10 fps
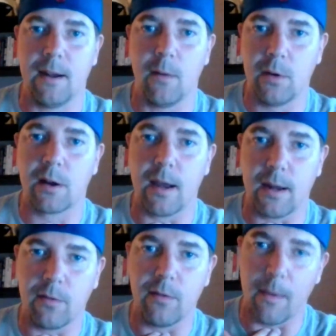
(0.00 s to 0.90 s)
When you're
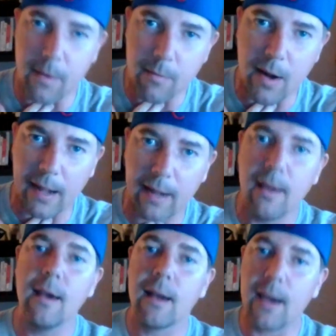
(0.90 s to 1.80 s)
cutting through that membrane,
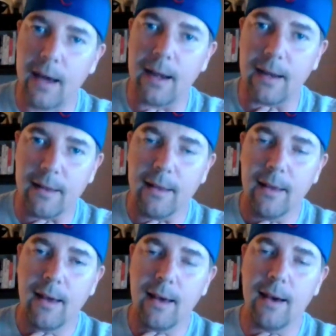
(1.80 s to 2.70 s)
cut it.
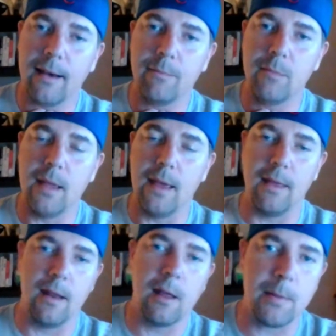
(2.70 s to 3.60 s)
And
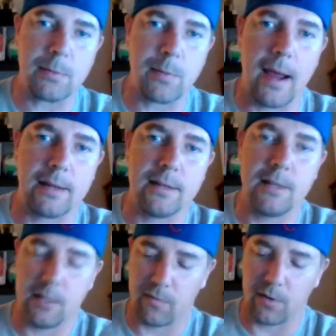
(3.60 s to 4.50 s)
another best practice
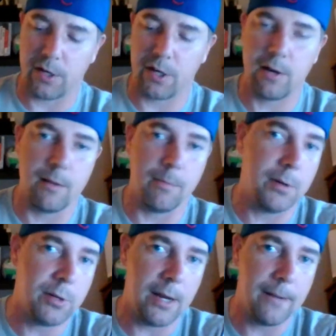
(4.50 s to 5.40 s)
is for sure the
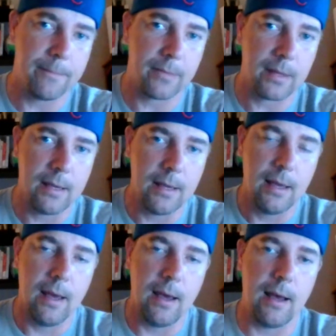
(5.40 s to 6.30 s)
bougie.
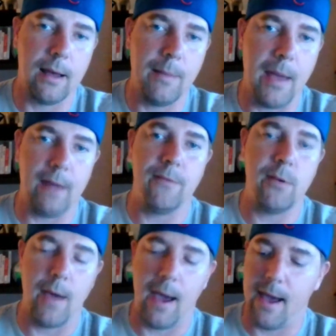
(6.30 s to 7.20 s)
And if
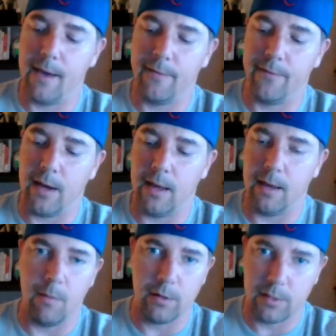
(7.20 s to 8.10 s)
you have,
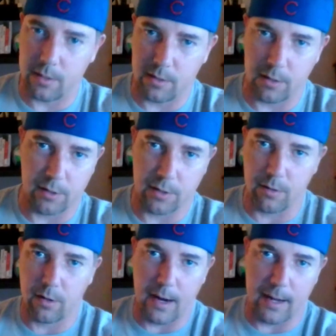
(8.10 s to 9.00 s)
in most
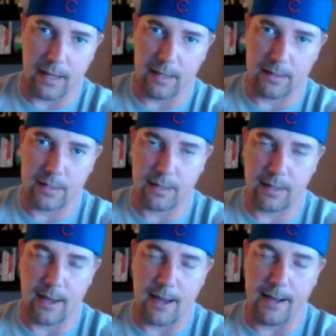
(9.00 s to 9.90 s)
surgical crite kits,
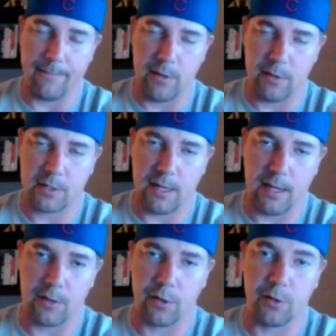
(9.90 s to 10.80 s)
you'll see
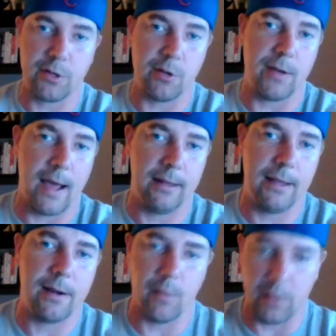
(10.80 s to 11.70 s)
a trousseau
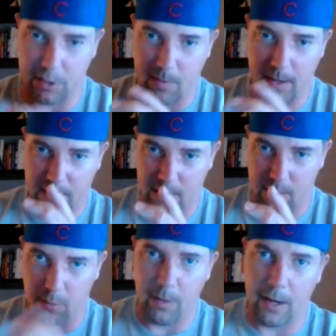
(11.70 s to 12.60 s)
dilator, which just makes the
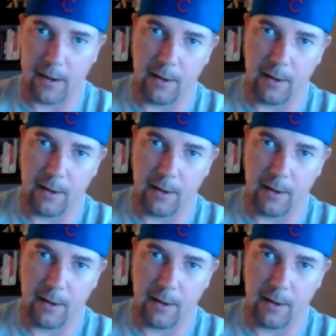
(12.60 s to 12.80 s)
hole bigger.